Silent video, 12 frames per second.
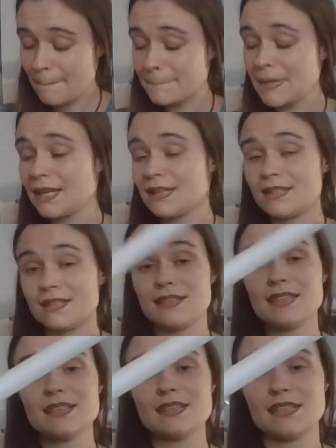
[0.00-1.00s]
But
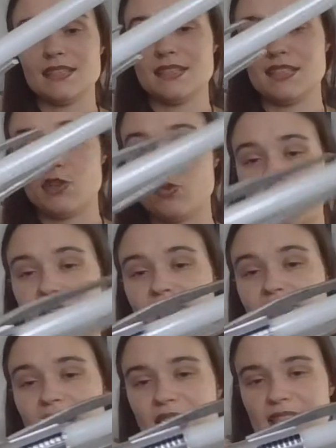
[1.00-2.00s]
this is the
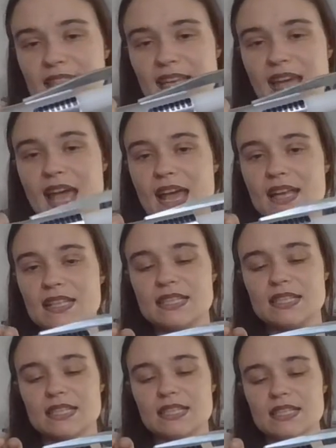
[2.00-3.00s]
Raven
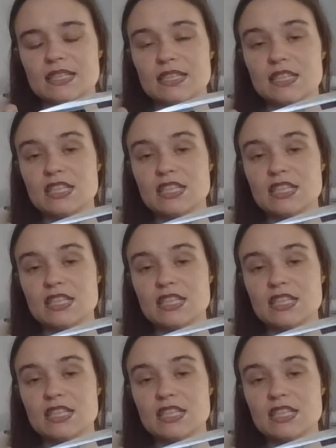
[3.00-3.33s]
SS